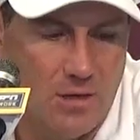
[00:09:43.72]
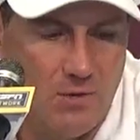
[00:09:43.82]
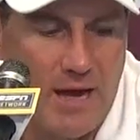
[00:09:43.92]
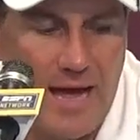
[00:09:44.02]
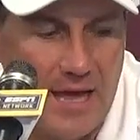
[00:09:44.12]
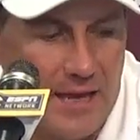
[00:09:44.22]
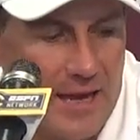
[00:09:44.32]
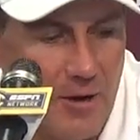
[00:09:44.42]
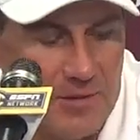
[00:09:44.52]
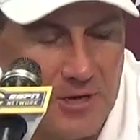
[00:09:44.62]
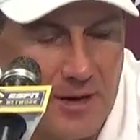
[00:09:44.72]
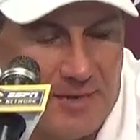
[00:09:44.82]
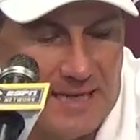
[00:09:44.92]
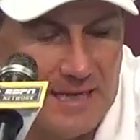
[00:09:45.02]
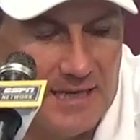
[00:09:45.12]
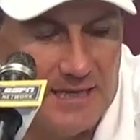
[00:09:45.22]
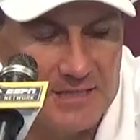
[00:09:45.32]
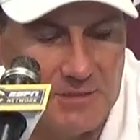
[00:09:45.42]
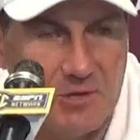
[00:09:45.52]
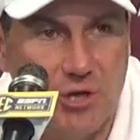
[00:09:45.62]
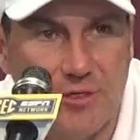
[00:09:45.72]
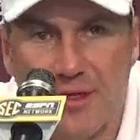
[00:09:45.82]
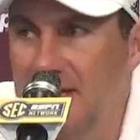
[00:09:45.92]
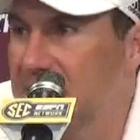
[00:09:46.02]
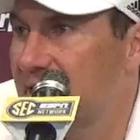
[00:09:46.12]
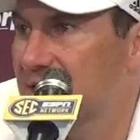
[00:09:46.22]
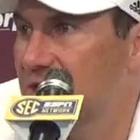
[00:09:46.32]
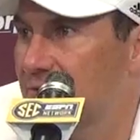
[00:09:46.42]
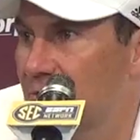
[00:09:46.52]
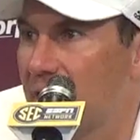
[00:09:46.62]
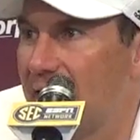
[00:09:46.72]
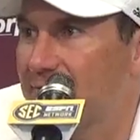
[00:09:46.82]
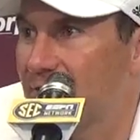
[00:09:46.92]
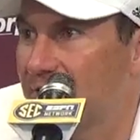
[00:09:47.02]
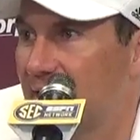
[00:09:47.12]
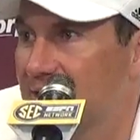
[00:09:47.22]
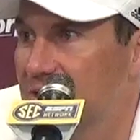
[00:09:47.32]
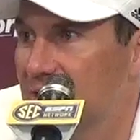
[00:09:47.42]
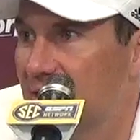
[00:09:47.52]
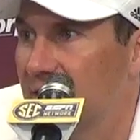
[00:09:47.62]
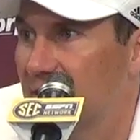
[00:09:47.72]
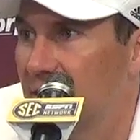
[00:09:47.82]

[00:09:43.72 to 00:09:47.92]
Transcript: Well, it helped. You know, I mean, he did some good things catching the run after the catch today.